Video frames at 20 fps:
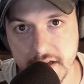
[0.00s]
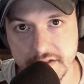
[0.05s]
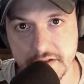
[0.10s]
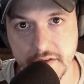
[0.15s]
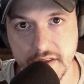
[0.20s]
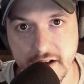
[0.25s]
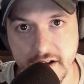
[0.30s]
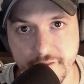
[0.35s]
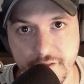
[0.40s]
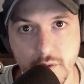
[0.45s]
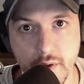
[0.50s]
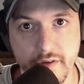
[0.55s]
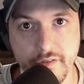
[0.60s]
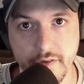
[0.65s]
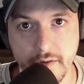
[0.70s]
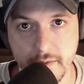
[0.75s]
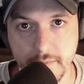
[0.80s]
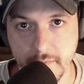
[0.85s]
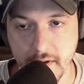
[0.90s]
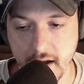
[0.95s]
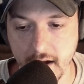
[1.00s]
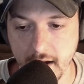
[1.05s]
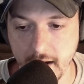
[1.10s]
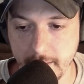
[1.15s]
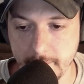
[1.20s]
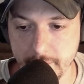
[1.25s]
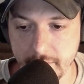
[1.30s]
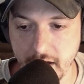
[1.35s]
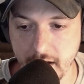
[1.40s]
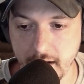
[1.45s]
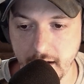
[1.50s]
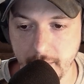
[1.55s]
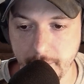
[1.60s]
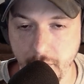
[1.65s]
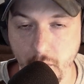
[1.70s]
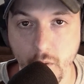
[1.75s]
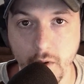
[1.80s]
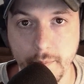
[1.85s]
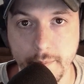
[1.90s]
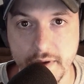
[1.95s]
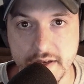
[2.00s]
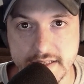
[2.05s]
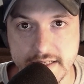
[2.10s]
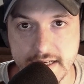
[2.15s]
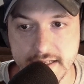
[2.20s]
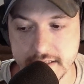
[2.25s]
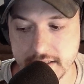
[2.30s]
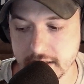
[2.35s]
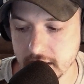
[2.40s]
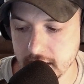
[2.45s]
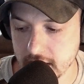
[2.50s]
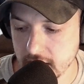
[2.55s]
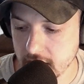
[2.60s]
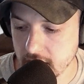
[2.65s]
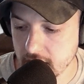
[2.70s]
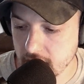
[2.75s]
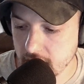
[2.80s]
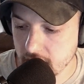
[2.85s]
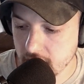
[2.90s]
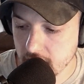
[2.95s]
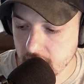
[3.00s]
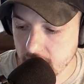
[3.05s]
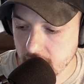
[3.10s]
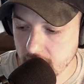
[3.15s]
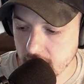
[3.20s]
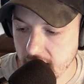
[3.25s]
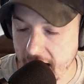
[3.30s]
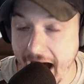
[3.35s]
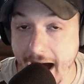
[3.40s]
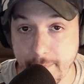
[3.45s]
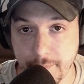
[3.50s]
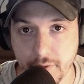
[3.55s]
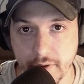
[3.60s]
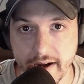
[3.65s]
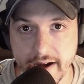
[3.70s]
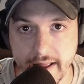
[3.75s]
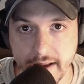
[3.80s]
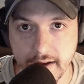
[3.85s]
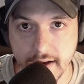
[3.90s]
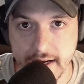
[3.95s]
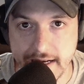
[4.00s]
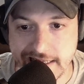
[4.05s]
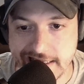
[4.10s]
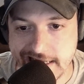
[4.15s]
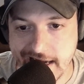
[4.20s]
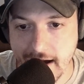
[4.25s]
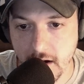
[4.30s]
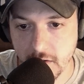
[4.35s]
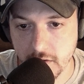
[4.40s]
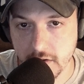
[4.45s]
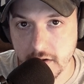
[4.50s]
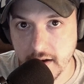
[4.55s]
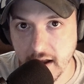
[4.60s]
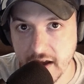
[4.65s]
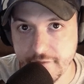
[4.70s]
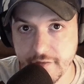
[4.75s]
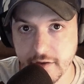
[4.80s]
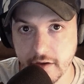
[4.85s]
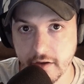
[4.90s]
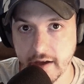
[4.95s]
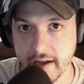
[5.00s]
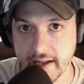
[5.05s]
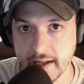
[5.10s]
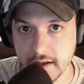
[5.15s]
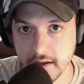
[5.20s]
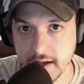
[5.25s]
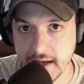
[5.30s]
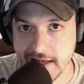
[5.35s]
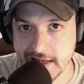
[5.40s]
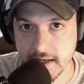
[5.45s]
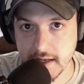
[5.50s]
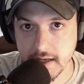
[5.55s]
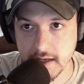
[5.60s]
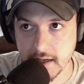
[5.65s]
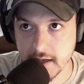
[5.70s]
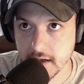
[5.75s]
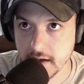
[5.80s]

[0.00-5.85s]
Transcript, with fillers: So then if you have a, um, a poor business operating in a town, I feel like it